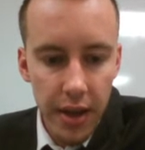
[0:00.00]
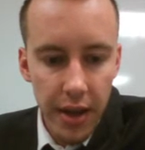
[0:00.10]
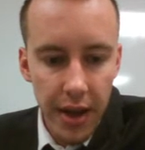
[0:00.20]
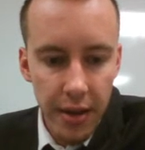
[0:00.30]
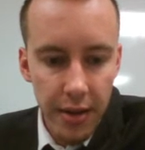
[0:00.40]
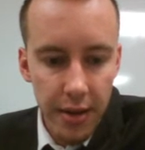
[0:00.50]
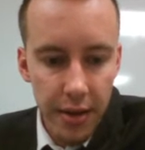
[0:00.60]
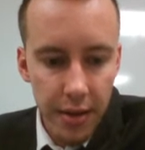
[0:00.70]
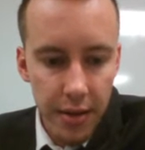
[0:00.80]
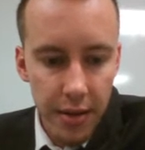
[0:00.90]

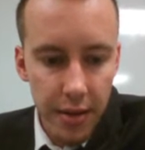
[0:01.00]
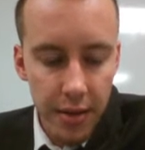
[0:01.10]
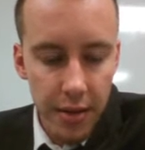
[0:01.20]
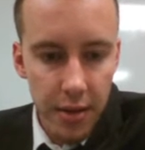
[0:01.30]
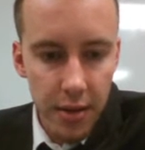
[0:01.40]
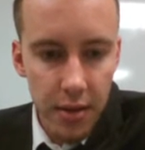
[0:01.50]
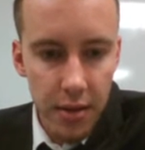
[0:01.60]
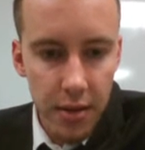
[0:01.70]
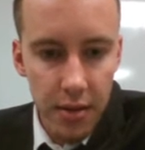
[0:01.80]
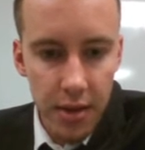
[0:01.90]
And
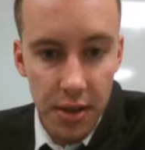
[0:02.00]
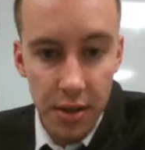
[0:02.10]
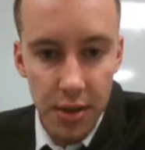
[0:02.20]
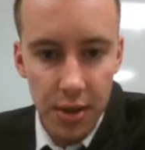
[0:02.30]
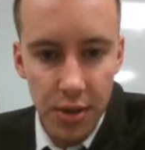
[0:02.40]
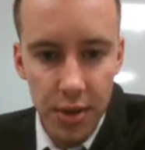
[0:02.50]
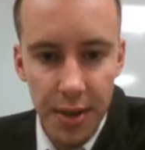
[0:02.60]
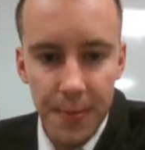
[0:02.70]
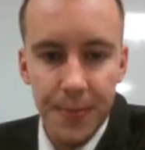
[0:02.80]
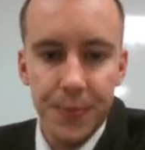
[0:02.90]
this is the
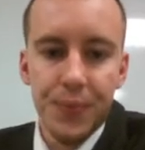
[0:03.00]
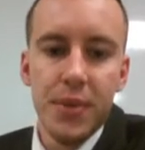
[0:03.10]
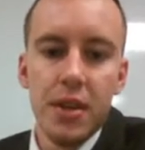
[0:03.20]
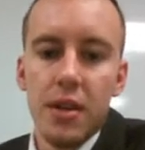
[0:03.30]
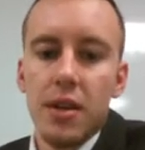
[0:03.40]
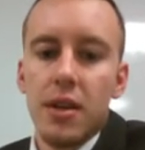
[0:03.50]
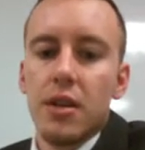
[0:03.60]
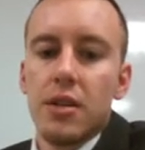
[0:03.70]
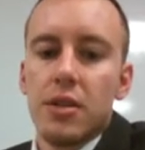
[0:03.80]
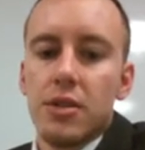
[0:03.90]
story.
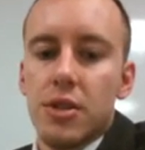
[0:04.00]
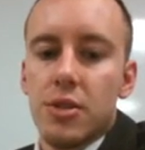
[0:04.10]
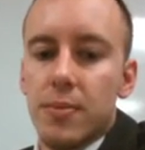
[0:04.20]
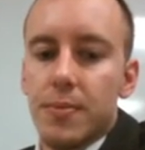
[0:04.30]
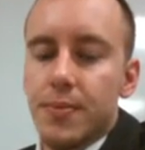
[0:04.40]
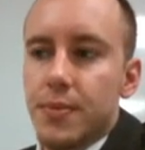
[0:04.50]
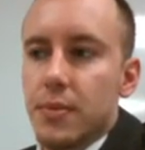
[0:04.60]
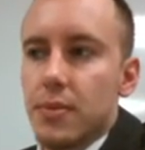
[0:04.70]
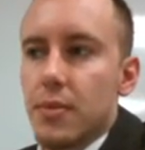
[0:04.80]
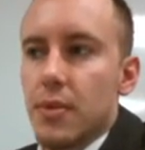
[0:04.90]
So
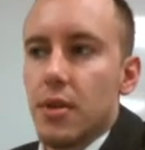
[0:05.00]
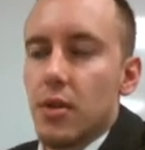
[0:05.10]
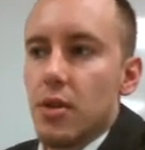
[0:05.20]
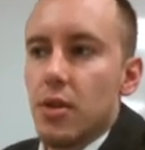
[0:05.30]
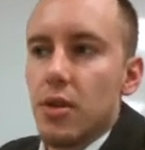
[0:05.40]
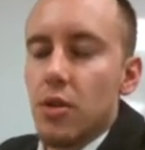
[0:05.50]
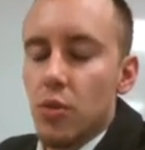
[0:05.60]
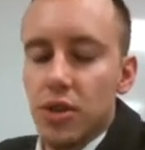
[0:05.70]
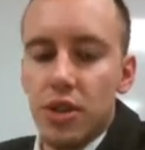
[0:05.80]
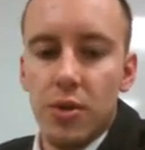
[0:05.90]

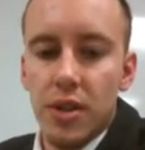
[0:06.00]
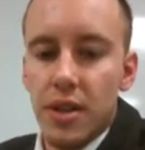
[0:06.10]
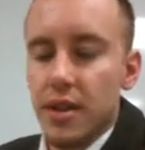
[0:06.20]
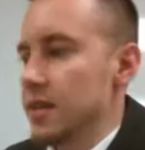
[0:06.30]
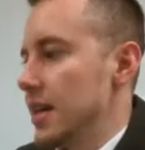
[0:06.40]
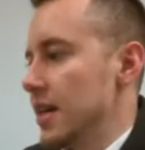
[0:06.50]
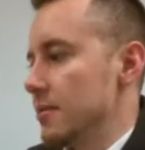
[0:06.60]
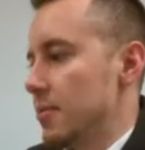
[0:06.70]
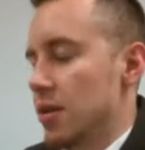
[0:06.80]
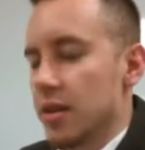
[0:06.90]
what's going on in
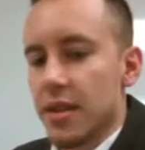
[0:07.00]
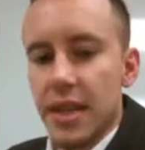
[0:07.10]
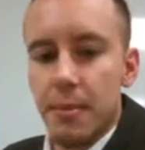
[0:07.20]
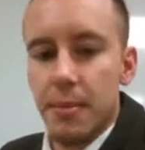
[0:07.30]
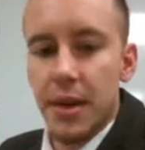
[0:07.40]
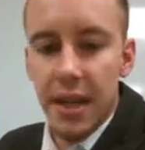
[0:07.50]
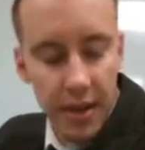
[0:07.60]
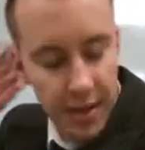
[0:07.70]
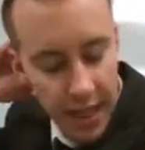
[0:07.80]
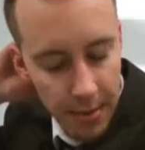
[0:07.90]
that part of the
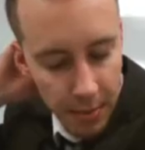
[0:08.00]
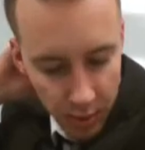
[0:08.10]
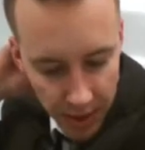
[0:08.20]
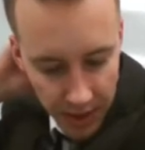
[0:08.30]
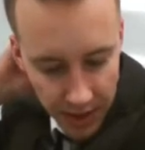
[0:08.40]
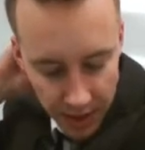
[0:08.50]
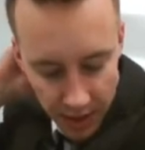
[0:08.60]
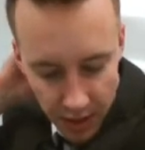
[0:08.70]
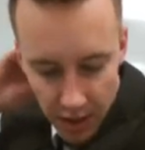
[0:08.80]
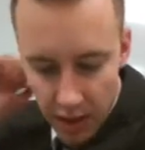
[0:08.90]
empire at that moment
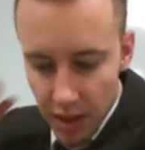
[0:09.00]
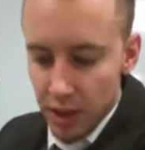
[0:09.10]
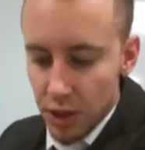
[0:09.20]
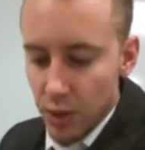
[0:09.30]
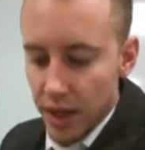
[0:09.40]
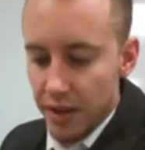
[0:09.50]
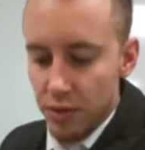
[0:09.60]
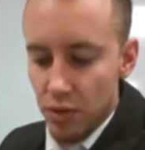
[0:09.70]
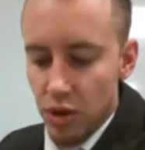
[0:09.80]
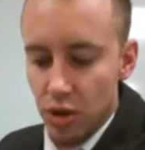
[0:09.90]
is you have
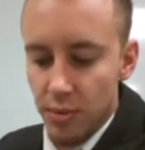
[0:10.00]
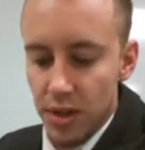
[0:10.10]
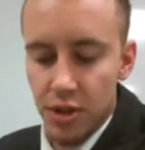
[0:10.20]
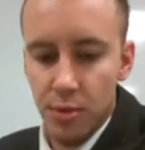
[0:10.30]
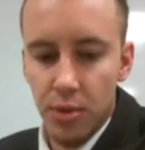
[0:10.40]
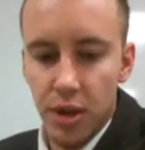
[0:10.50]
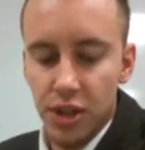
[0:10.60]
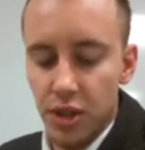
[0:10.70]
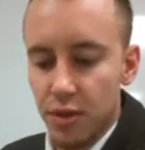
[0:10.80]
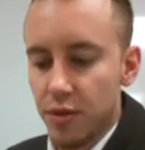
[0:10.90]
Rome under
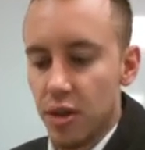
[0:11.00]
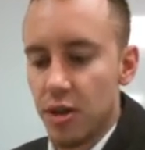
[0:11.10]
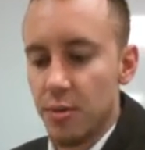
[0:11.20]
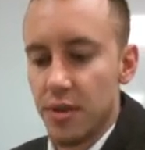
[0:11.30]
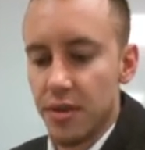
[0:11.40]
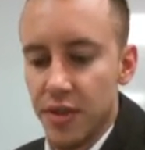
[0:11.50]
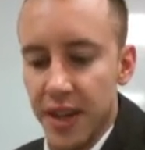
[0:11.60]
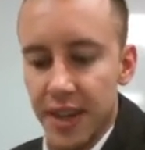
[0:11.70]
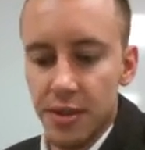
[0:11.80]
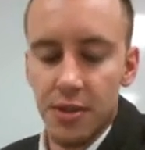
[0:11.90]
pressure from the
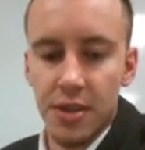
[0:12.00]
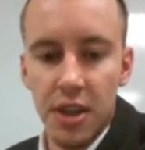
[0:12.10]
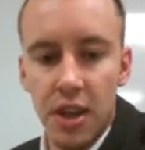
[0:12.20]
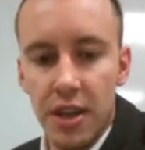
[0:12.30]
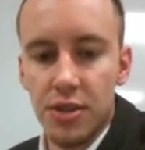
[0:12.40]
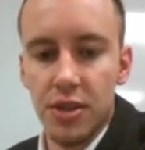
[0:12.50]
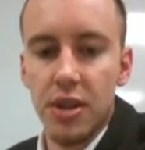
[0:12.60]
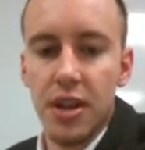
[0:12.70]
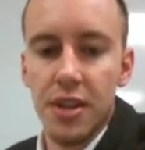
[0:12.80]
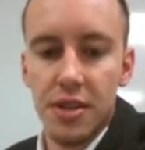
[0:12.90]
Vandals, the
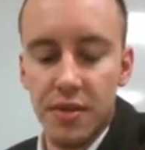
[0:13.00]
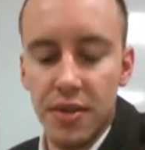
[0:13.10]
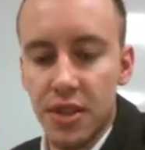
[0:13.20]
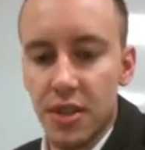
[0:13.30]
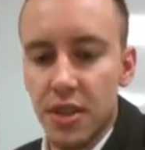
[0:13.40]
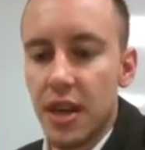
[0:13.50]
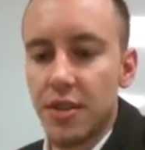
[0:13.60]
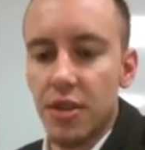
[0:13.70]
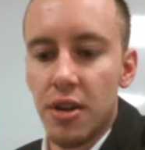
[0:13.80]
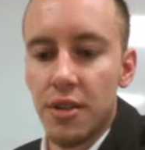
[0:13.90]
Ostrogoths, the
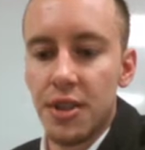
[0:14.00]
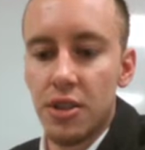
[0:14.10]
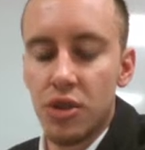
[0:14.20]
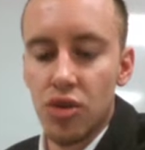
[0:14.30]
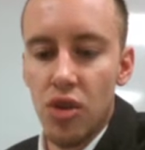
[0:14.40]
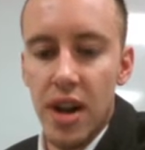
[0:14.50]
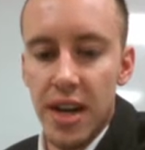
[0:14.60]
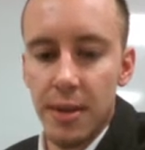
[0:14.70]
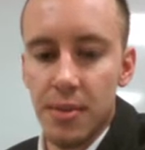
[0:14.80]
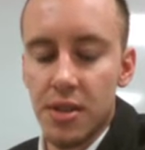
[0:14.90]
Visigoths, all these
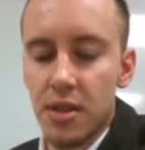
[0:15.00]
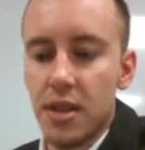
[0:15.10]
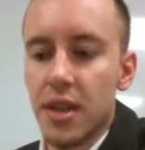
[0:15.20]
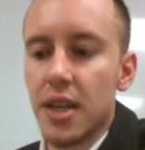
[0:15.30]
tribes